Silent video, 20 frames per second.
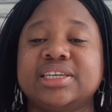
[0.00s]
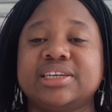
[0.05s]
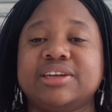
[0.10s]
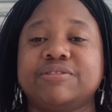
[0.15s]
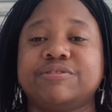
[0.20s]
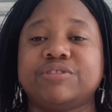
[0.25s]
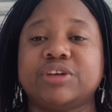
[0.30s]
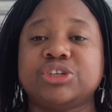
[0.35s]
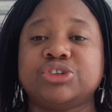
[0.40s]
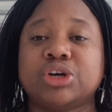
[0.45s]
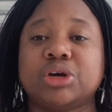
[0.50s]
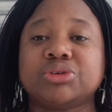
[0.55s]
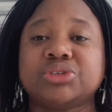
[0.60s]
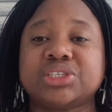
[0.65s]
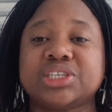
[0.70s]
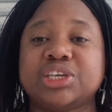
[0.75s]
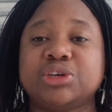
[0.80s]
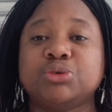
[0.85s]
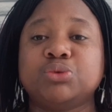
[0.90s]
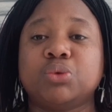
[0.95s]
the Federal
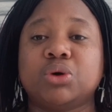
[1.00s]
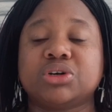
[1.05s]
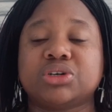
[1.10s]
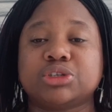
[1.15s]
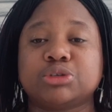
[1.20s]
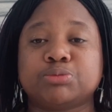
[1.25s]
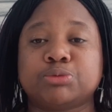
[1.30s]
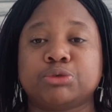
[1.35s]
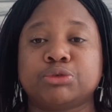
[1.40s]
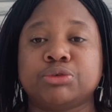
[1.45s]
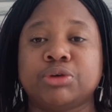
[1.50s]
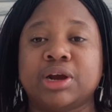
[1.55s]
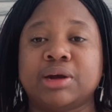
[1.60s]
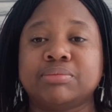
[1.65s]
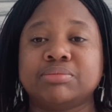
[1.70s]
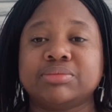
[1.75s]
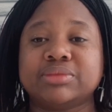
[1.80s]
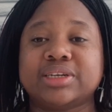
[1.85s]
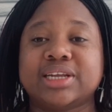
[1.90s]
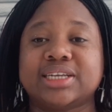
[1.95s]
Skilled Workers
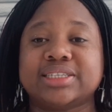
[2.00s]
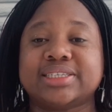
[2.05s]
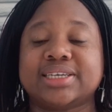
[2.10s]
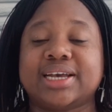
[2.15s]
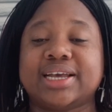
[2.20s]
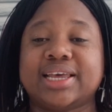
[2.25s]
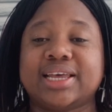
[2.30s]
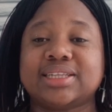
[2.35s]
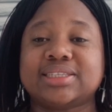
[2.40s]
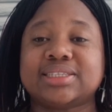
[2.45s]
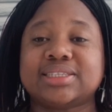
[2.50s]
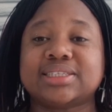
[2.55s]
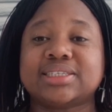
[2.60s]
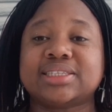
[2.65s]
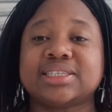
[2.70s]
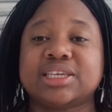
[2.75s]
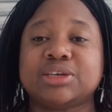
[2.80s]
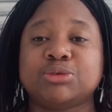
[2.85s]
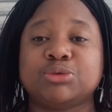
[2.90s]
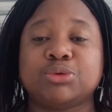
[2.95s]
Program that targets
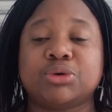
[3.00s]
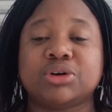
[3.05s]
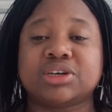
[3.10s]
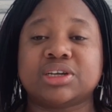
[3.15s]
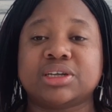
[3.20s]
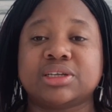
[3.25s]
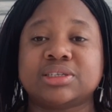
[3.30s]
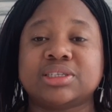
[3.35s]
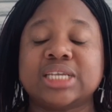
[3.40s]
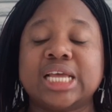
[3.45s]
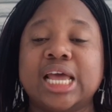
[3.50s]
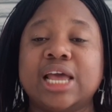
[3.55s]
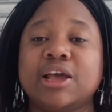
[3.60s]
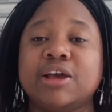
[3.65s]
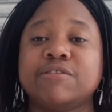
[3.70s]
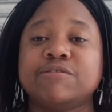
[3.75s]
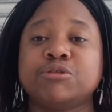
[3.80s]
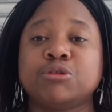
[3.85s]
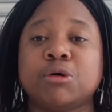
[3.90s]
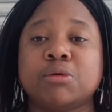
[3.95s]
skilled workers
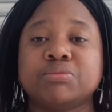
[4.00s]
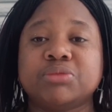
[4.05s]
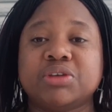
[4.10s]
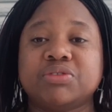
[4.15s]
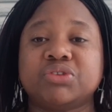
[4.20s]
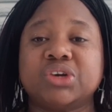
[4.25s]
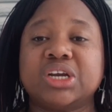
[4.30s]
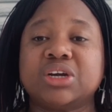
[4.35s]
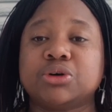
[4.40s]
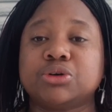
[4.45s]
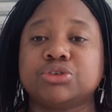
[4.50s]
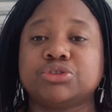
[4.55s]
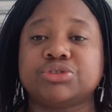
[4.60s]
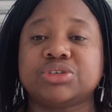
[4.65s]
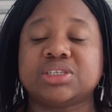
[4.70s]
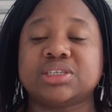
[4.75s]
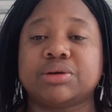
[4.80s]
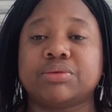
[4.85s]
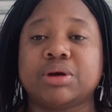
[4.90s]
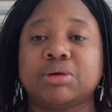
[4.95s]
from different
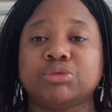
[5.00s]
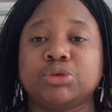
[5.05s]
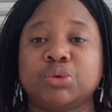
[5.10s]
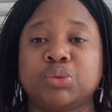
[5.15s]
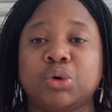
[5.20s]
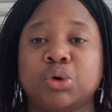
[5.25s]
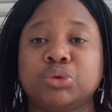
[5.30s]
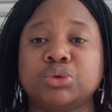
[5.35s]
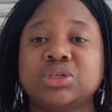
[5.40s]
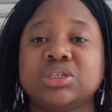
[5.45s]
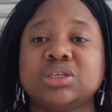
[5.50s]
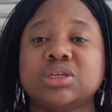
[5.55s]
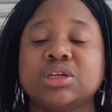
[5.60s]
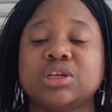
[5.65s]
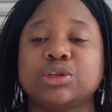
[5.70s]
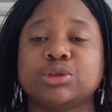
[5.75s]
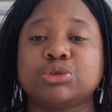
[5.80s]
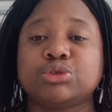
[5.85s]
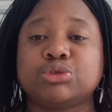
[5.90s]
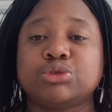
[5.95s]
countries around the world.
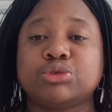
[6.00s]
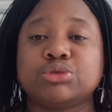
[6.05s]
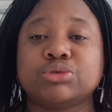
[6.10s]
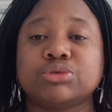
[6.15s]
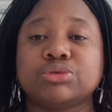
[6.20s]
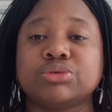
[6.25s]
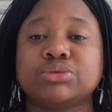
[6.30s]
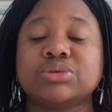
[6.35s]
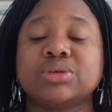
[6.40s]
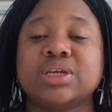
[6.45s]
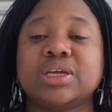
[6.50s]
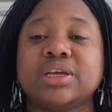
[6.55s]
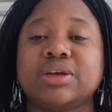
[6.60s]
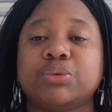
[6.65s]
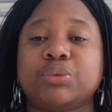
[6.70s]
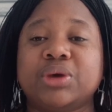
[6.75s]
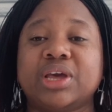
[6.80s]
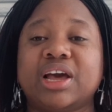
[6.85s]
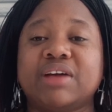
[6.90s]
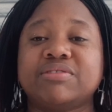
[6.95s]
Two,
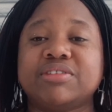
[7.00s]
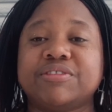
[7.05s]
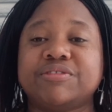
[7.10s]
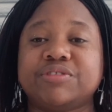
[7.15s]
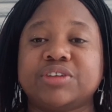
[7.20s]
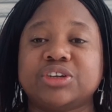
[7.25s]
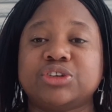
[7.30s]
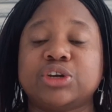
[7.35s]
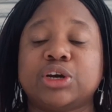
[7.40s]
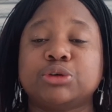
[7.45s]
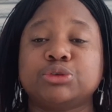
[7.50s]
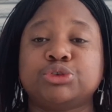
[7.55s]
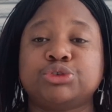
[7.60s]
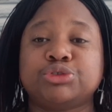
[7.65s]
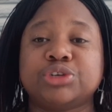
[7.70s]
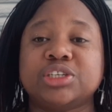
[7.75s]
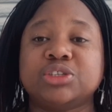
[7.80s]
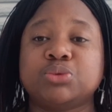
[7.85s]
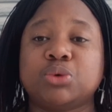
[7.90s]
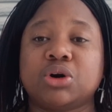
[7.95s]
we have the Federal
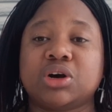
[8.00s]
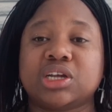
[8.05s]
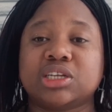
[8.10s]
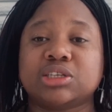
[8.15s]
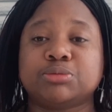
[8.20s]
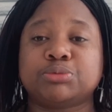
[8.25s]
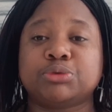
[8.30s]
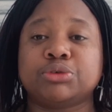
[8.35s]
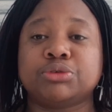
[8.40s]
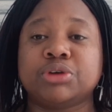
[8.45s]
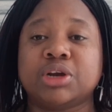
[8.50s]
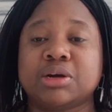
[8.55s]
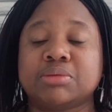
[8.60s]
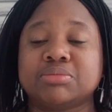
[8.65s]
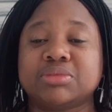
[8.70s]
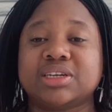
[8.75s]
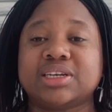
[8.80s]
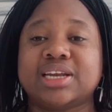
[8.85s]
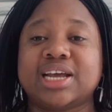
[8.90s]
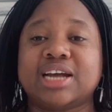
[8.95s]
Trade Workers
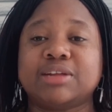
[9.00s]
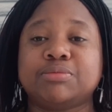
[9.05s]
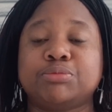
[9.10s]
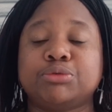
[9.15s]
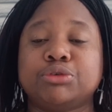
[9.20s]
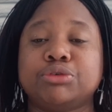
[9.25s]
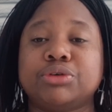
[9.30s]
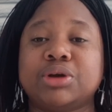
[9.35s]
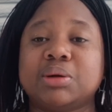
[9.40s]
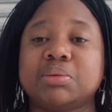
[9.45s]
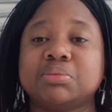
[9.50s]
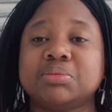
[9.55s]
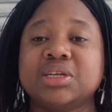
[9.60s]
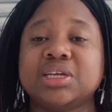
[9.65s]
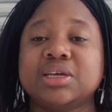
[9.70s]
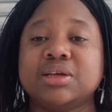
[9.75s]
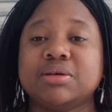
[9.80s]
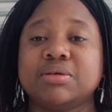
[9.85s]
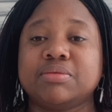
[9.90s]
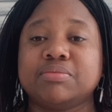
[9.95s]
Program. That program
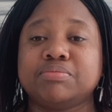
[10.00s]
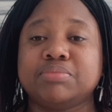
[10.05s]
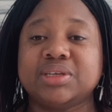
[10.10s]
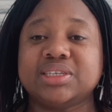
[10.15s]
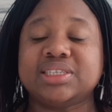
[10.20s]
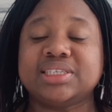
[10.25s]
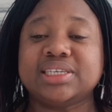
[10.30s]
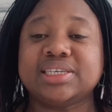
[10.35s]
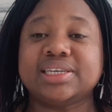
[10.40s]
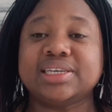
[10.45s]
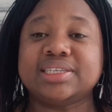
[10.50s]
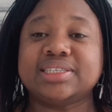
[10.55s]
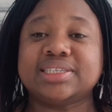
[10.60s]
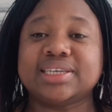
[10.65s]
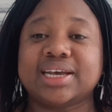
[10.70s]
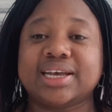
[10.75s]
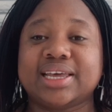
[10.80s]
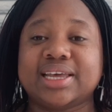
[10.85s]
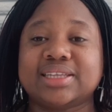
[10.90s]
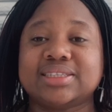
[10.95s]
basically
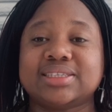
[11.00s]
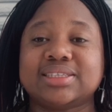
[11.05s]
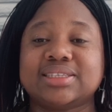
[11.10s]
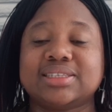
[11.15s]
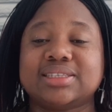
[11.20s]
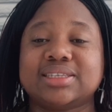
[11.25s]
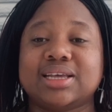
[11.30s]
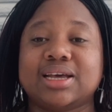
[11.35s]
targets